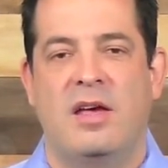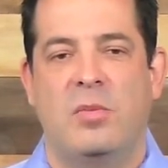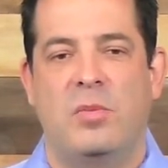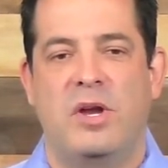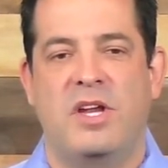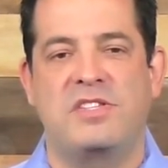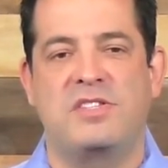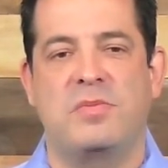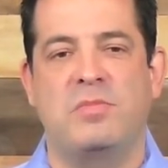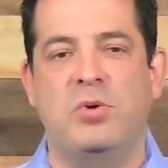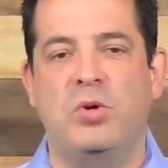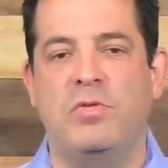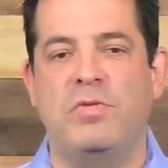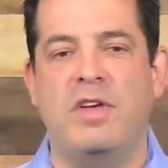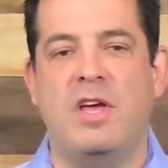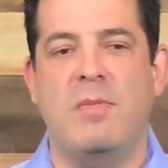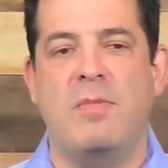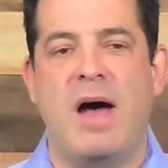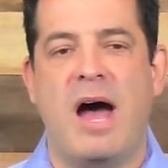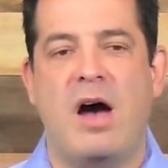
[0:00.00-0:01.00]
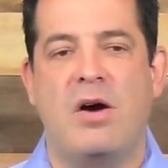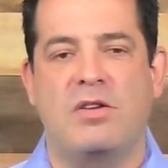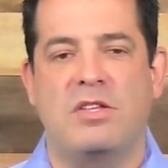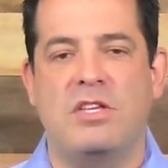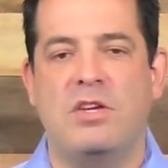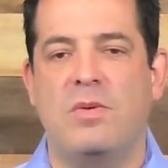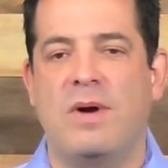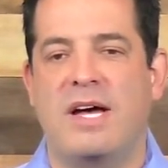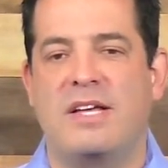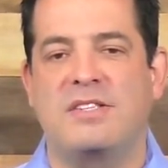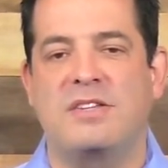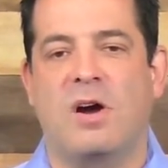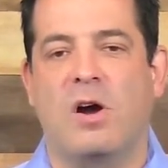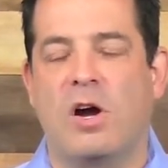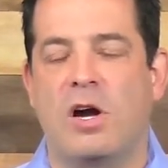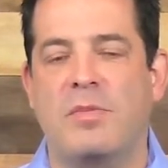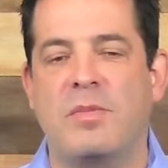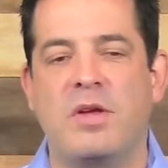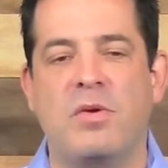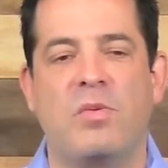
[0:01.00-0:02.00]
But it's a movie about U.S.
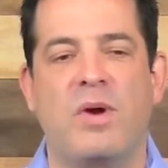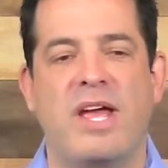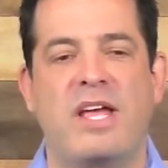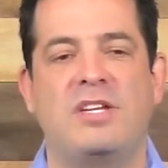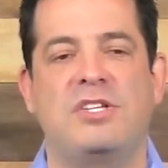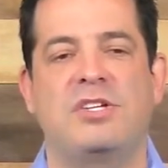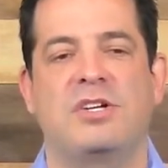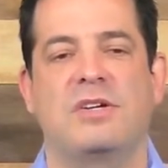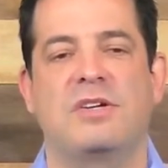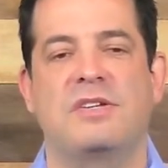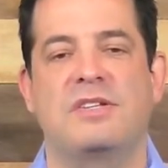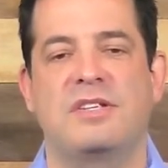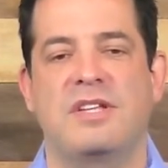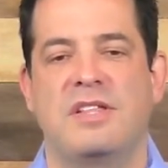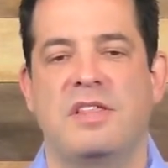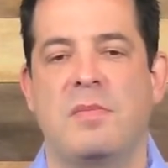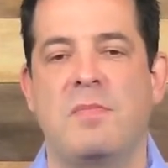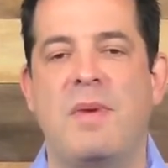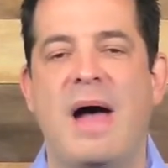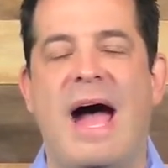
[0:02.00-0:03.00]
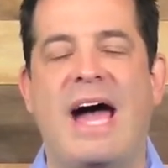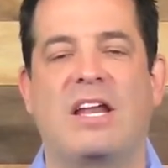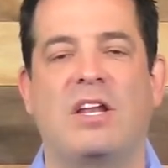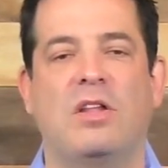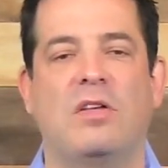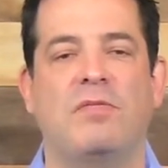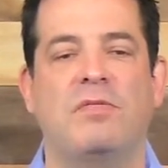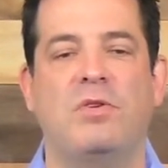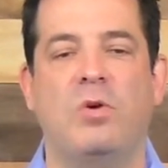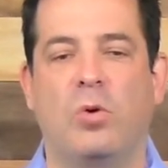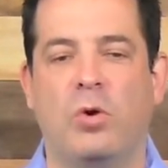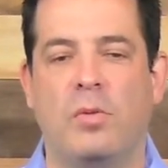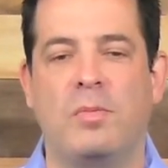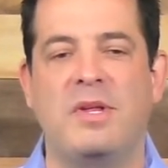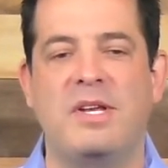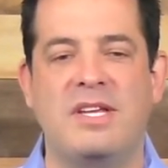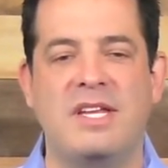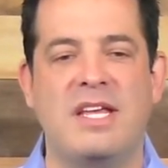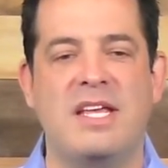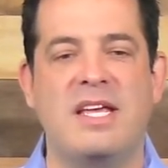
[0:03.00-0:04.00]
Army Rangers and the Battle of
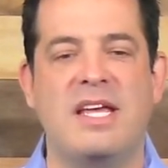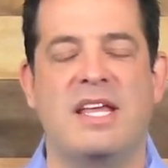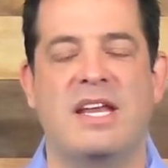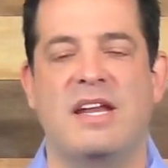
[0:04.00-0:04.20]
Normandy,